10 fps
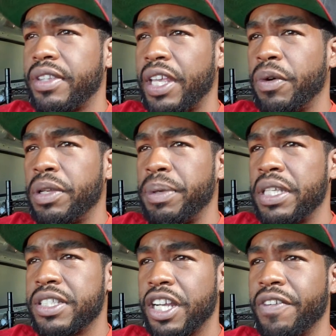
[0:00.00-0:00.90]
it would
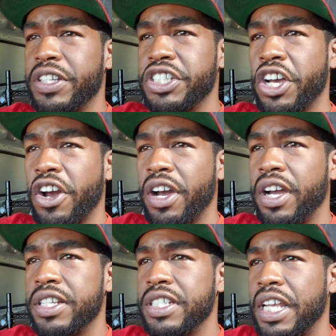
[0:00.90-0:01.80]
be service
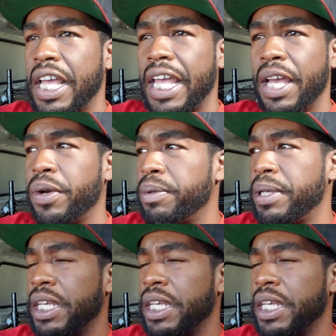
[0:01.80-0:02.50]
charge, it would